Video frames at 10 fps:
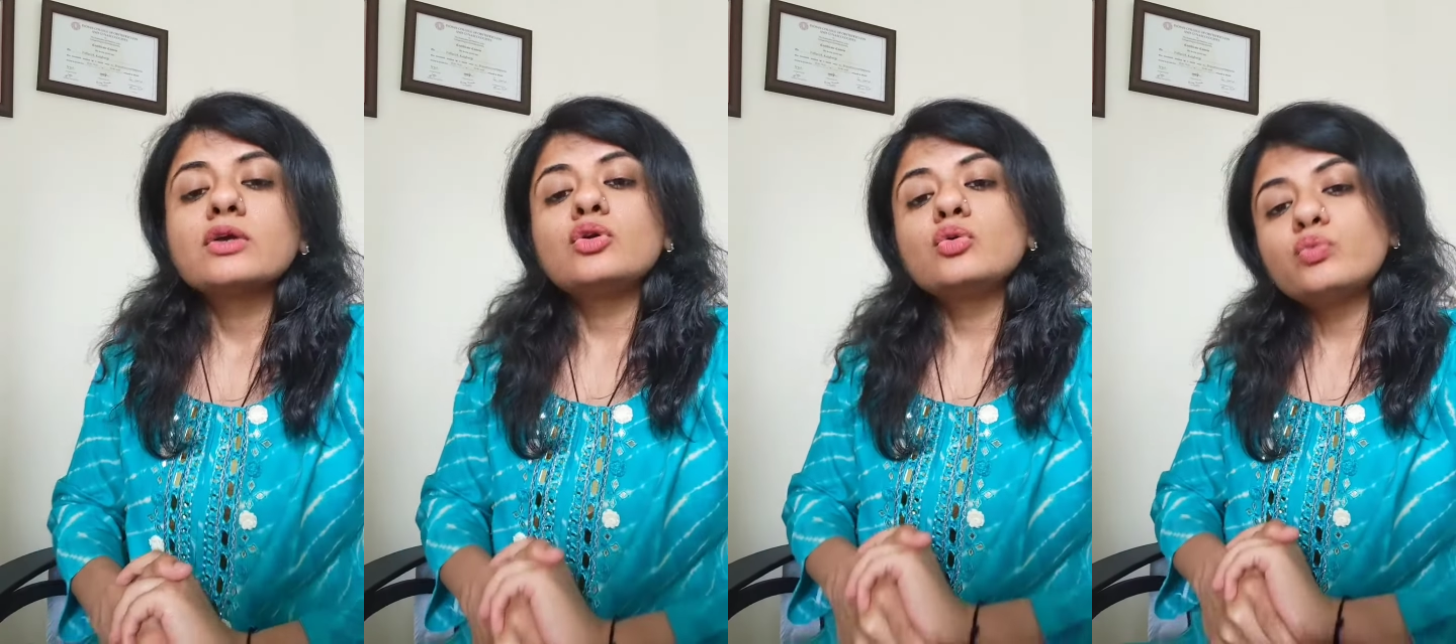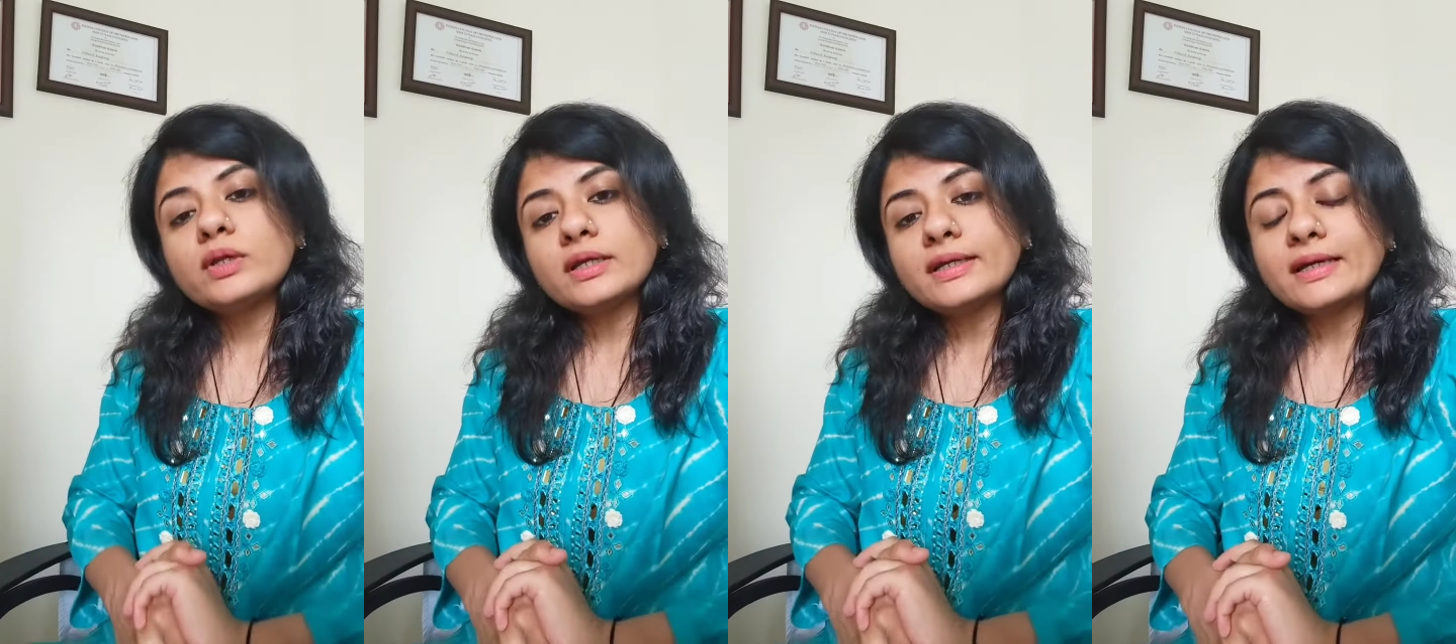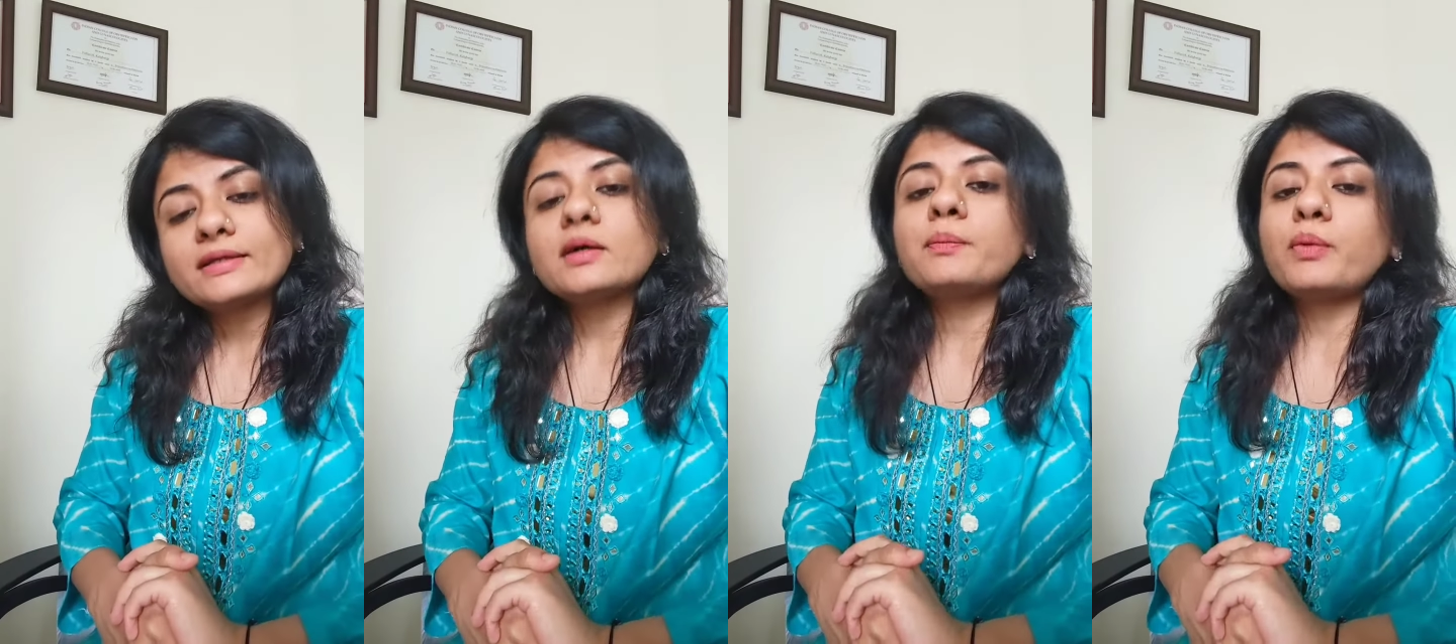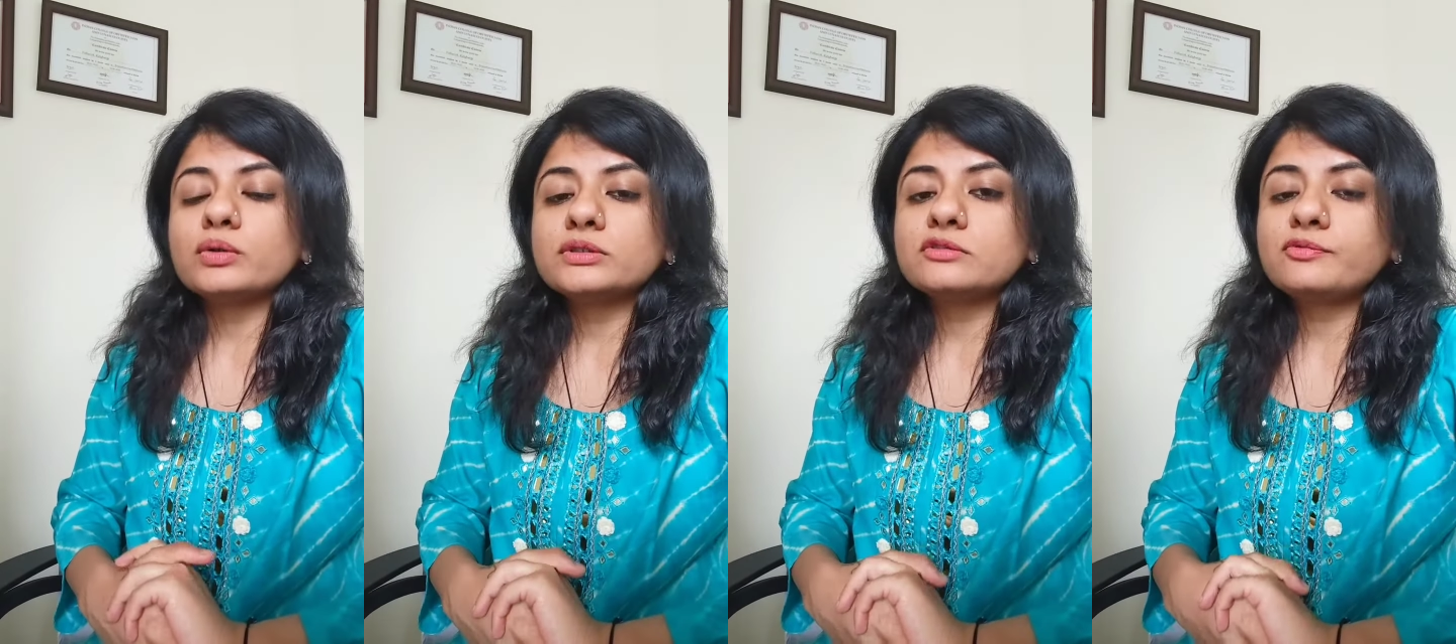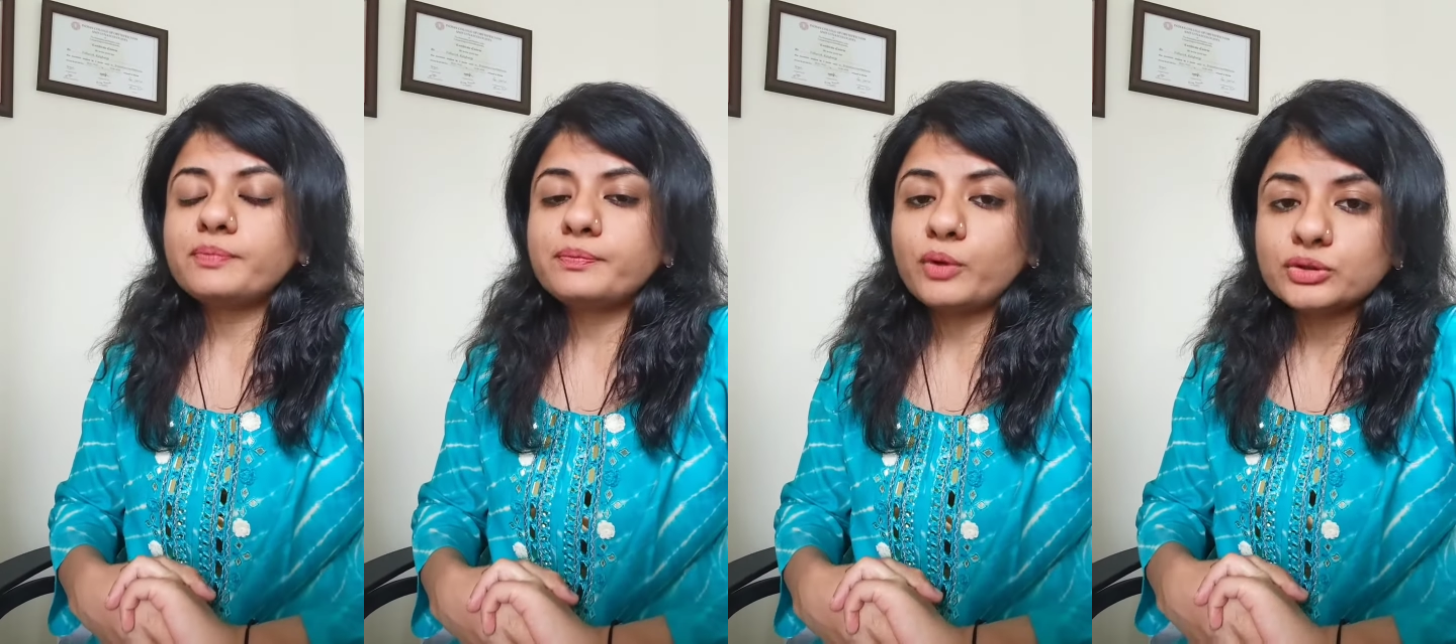You will get a positive,
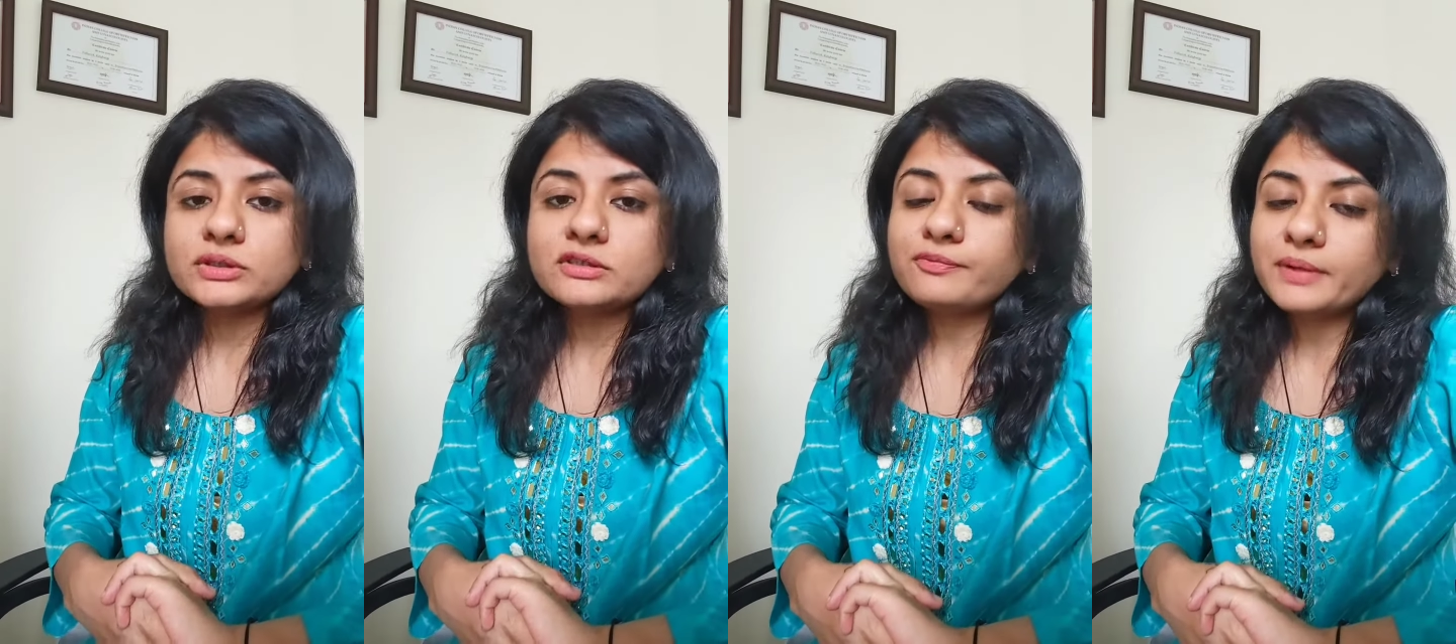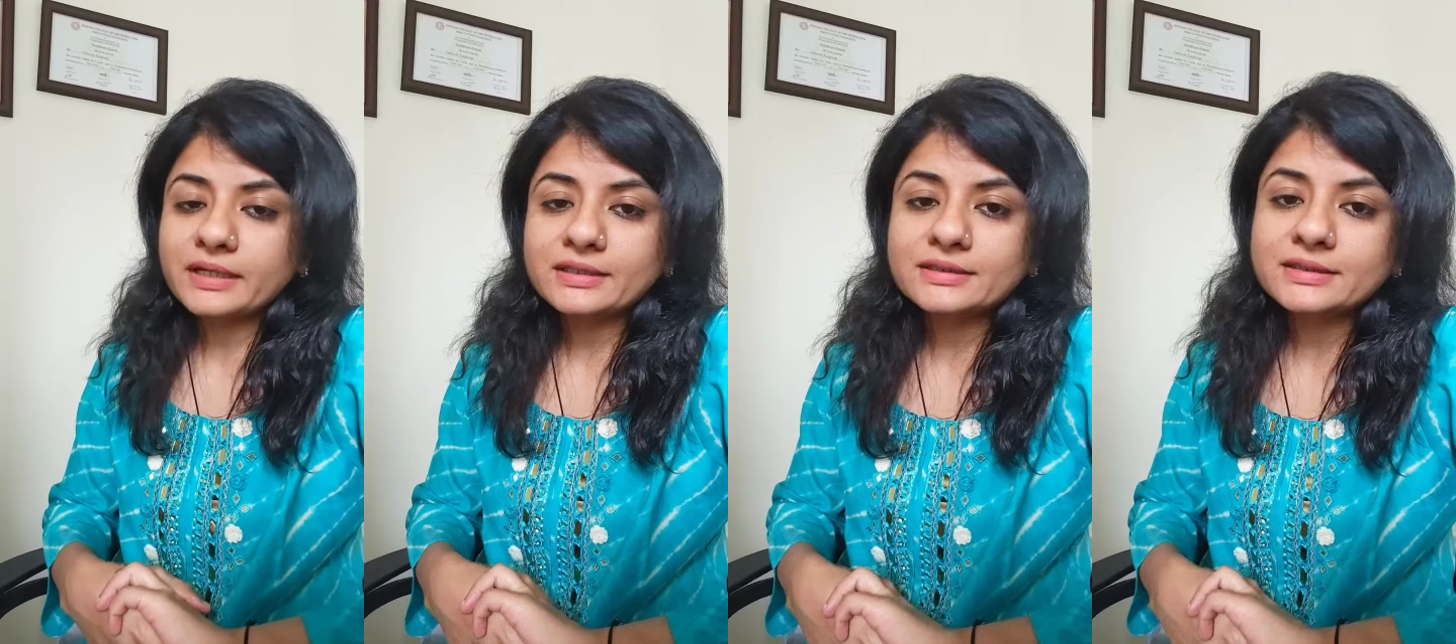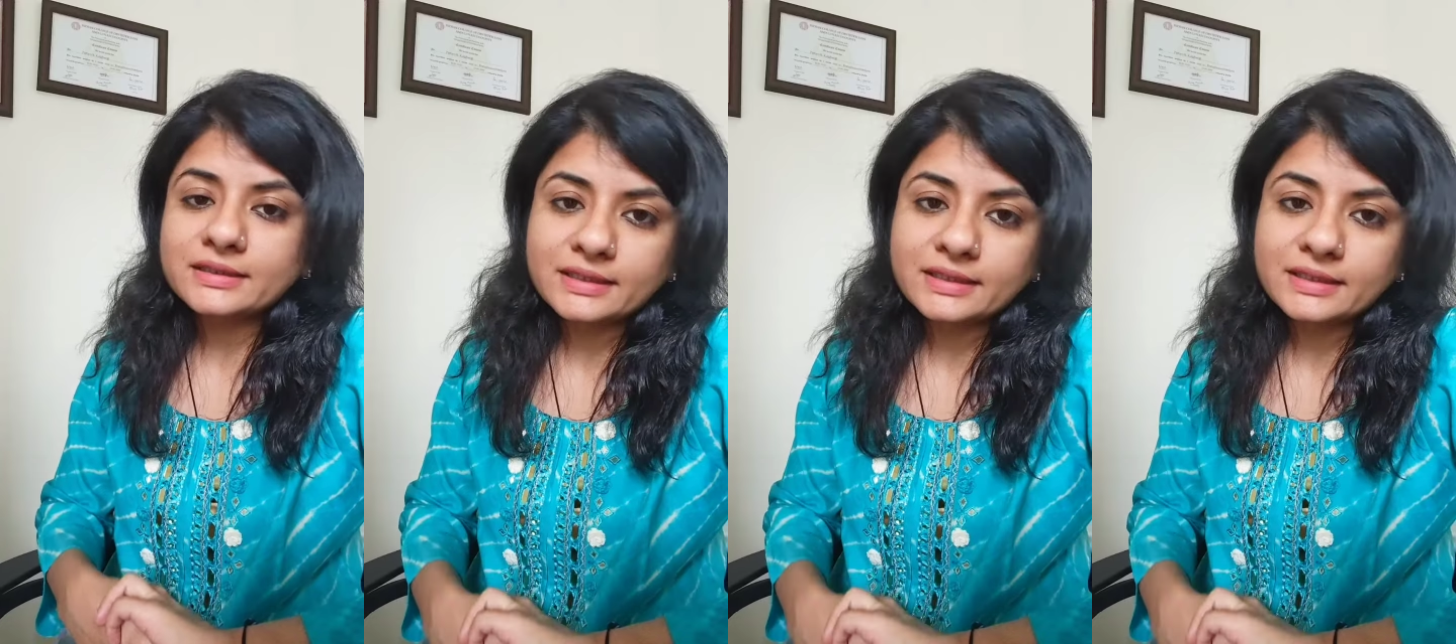positive pregnancy